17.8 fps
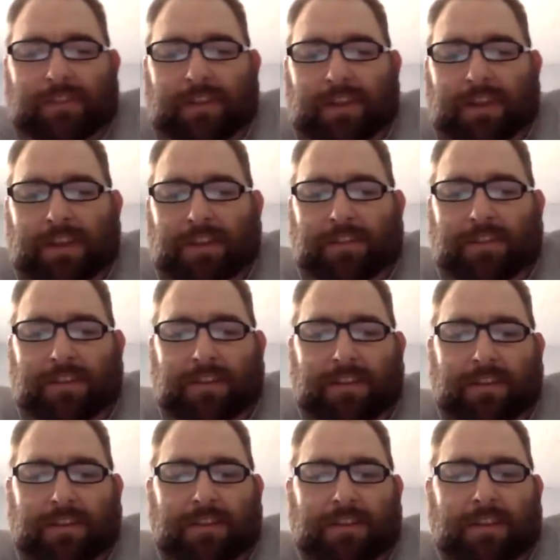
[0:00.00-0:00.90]
inning to
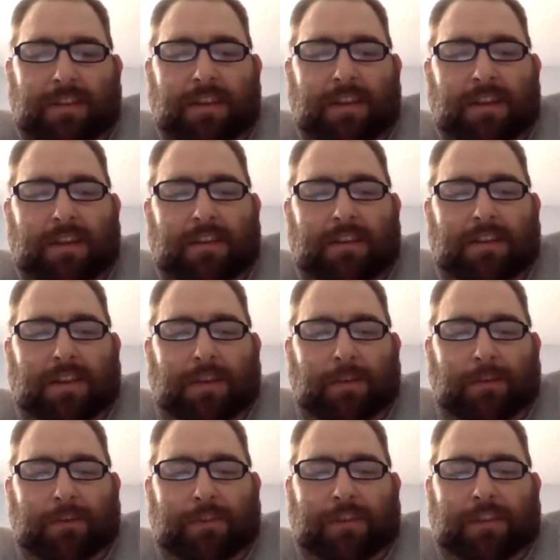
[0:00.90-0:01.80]

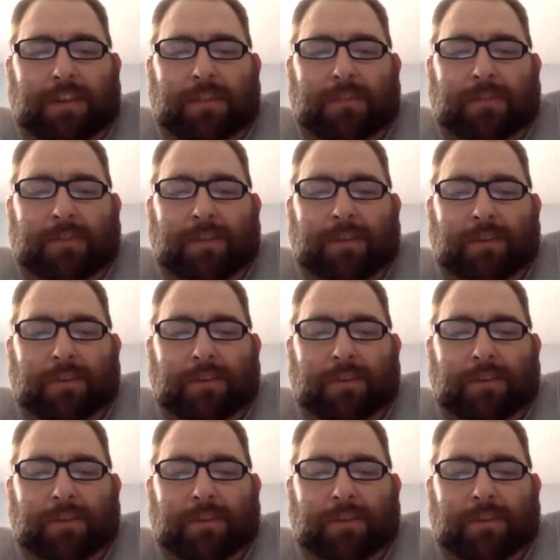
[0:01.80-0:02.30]
doubles to deep center.